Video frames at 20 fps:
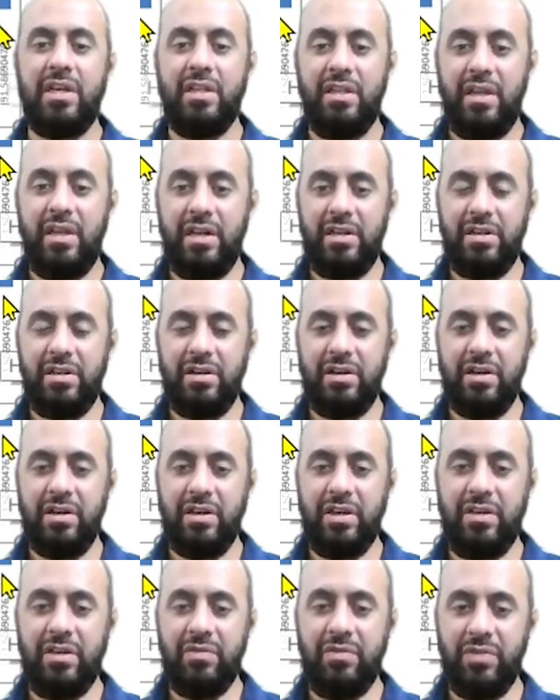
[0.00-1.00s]
that uh,
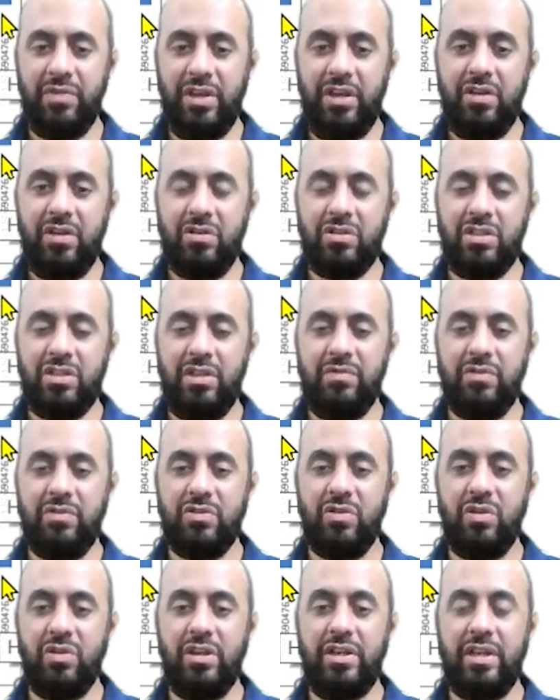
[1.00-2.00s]
he he or she
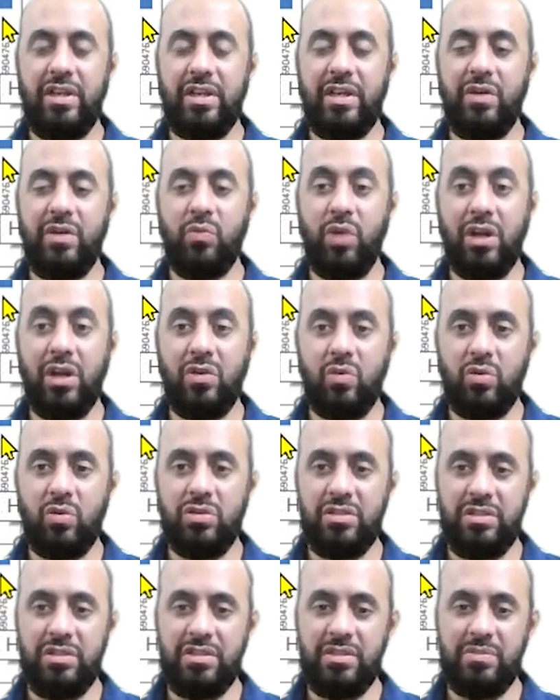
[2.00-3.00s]
was only taking one
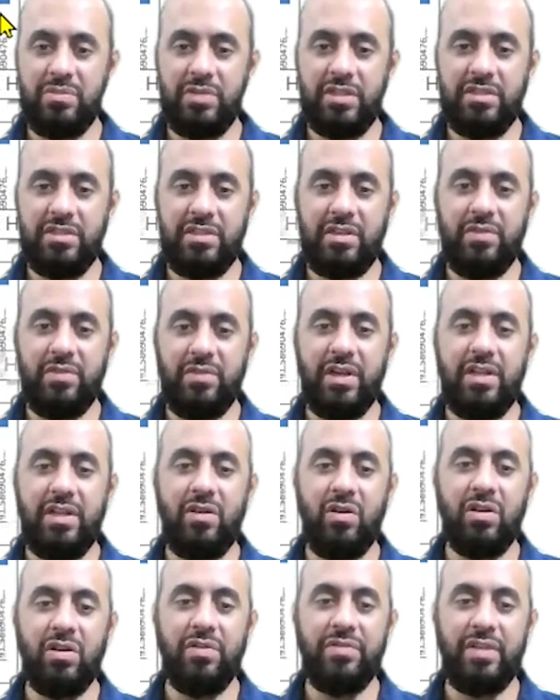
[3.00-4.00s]
course this semester while
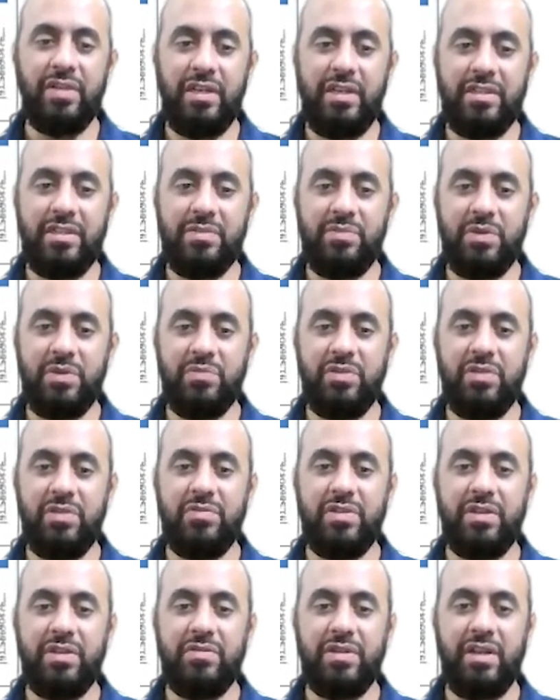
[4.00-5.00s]
all of these people
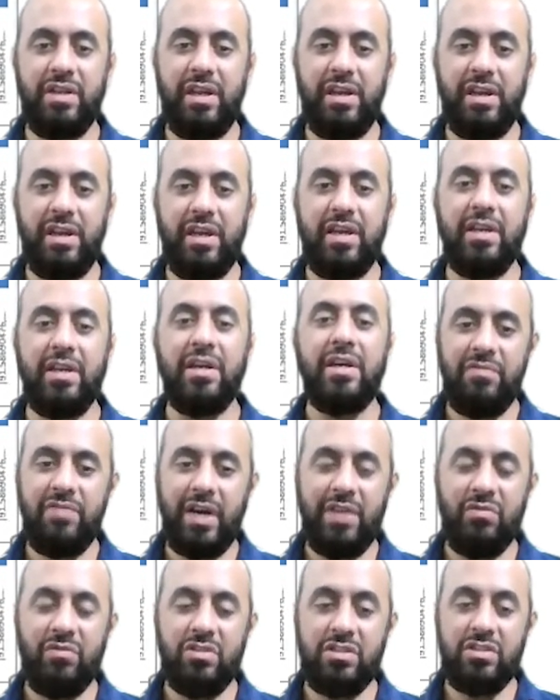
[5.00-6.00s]
they were taking
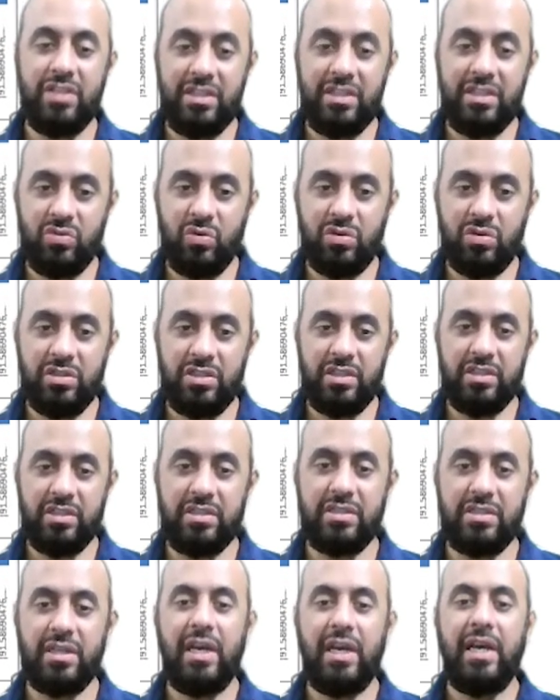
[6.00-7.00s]
five or six
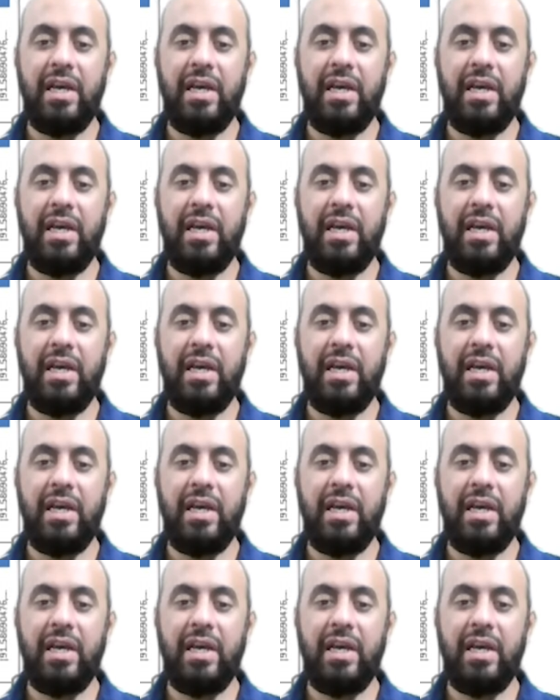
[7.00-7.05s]
courses